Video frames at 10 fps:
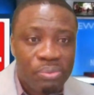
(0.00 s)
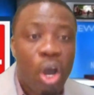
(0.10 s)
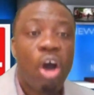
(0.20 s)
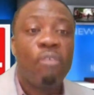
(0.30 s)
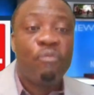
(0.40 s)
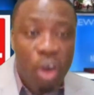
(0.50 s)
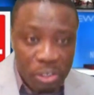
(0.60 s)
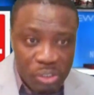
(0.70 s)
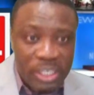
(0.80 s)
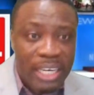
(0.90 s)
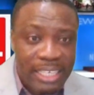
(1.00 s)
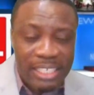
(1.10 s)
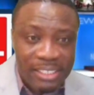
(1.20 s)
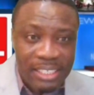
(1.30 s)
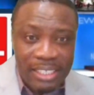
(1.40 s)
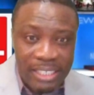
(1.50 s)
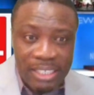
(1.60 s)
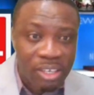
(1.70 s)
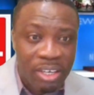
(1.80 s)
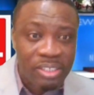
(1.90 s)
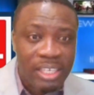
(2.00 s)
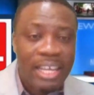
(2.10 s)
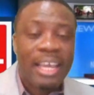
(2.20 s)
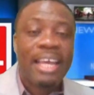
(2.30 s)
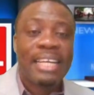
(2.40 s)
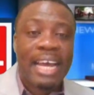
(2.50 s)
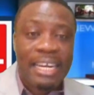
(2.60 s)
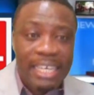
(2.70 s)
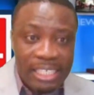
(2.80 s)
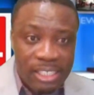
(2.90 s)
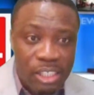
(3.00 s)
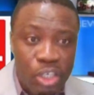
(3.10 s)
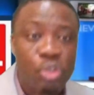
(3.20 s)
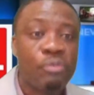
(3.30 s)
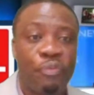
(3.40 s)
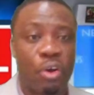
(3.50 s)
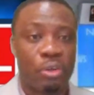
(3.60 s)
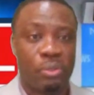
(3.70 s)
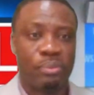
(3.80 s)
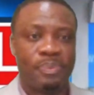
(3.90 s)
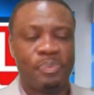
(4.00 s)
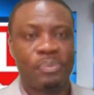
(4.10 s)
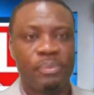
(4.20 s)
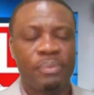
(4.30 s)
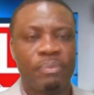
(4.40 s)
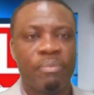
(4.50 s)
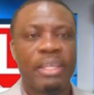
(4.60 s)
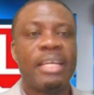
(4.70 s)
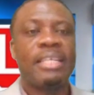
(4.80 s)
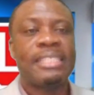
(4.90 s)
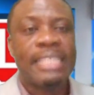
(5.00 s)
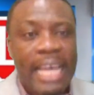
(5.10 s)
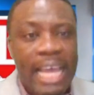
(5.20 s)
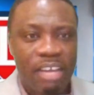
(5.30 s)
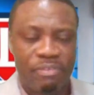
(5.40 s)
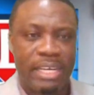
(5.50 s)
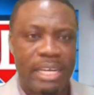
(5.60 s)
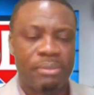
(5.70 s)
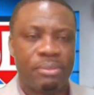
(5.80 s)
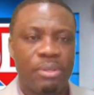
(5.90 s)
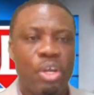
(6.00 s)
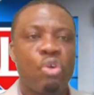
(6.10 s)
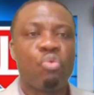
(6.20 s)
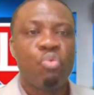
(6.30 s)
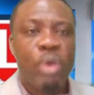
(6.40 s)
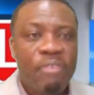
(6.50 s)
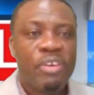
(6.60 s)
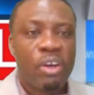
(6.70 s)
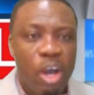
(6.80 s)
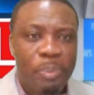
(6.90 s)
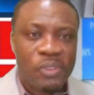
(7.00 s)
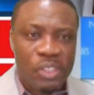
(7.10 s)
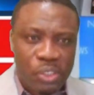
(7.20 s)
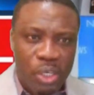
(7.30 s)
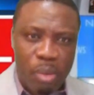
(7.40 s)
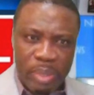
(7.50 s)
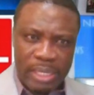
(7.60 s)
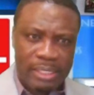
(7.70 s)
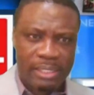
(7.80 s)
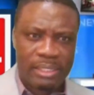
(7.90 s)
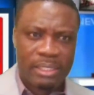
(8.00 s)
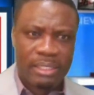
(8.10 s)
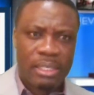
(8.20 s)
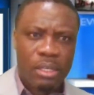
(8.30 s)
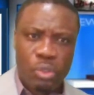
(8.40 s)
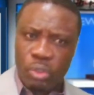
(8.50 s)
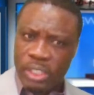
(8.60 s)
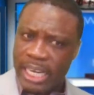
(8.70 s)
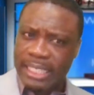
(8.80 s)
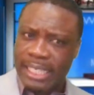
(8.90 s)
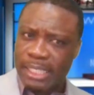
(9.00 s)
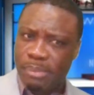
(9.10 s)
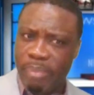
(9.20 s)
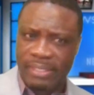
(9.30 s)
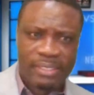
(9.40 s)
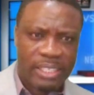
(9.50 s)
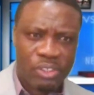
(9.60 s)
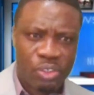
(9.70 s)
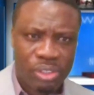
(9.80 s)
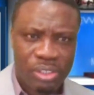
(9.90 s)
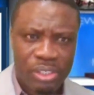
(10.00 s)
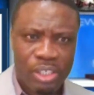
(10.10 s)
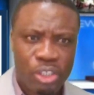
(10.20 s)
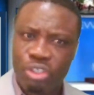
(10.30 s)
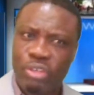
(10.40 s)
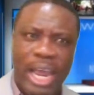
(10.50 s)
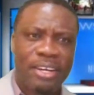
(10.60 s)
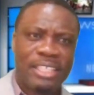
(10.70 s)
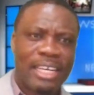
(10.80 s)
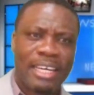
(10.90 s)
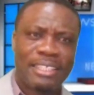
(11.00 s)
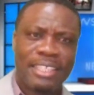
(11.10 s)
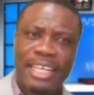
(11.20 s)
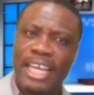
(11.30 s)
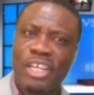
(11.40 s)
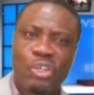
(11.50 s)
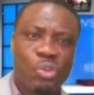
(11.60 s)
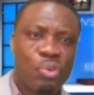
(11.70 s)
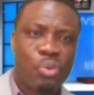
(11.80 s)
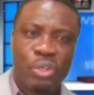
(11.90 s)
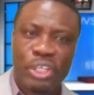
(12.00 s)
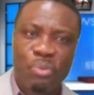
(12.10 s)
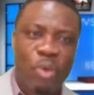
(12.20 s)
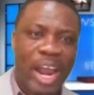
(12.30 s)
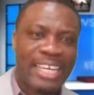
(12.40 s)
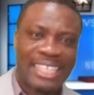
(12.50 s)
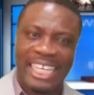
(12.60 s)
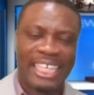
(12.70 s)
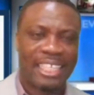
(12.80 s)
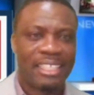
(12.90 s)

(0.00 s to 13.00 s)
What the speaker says: Unfortunately, the CDC does, and that is news for you. It is left now with the opposition community to take this message, strategize, and do the right thing.